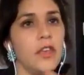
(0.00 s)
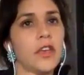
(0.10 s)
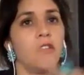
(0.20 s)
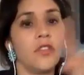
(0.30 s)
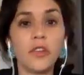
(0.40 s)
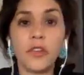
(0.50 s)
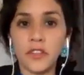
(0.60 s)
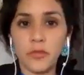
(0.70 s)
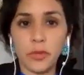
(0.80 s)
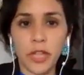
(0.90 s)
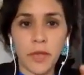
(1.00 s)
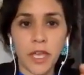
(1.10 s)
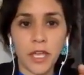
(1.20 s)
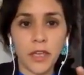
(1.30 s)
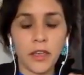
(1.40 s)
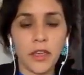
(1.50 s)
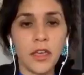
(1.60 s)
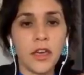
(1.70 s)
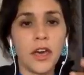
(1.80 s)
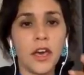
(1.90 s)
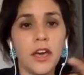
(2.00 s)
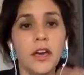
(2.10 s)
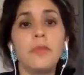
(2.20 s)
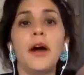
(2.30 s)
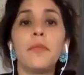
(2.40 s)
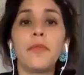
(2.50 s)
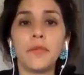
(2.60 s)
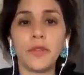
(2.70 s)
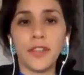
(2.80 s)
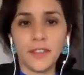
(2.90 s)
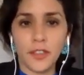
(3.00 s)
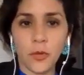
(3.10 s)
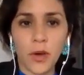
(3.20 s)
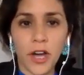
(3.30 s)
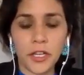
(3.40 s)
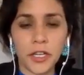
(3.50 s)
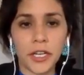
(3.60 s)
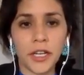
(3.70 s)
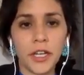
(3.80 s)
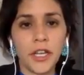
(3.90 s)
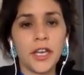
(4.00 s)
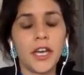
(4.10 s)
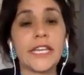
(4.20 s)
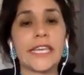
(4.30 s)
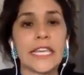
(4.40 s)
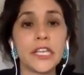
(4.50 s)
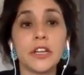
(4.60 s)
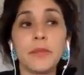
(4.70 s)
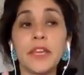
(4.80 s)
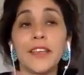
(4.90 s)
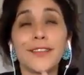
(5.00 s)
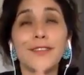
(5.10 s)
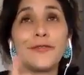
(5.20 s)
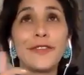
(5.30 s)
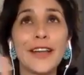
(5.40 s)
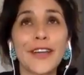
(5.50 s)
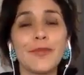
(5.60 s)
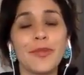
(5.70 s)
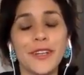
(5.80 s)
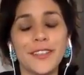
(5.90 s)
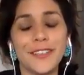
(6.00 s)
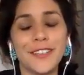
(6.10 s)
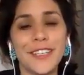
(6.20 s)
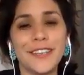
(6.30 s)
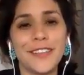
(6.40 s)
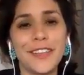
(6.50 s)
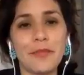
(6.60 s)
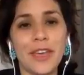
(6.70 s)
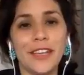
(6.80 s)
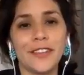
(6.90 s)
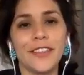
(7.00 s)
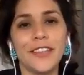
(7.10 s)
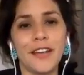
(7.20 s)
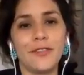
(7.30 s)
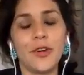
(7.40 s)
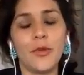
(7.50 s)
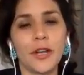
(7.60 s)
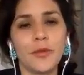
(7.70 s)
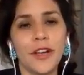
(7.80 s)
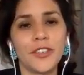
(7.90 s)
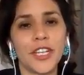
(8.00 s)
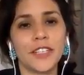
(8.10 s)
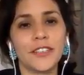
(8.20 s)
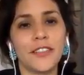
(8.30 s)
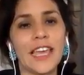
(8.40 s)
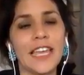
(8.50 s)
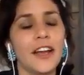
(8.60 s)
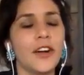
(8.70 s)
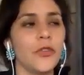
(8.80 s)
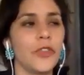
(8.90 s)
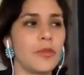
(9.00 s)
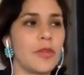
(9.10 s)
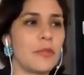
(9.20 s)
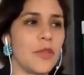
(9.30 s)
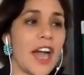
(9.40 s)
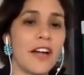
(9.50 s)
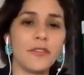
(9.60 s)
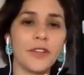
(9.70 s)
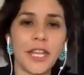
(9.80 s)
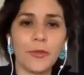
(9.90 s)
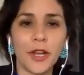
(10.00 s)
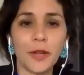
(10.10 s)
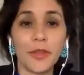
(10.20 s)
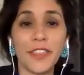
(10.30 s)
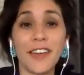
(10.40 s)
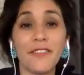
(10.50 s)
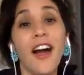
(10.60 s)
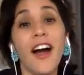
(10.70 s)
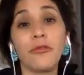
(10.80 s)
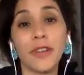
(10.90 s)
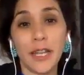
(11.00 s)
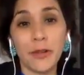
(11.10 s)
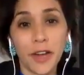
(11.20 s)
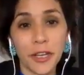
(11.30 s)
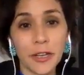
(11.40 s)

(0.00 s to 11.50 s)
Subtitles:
a series of plumbing, a pump that brings in the water, a heater, because it's very important to Dig Deep and to the Navajo Water Project that not only people have running water, but they have hot running water,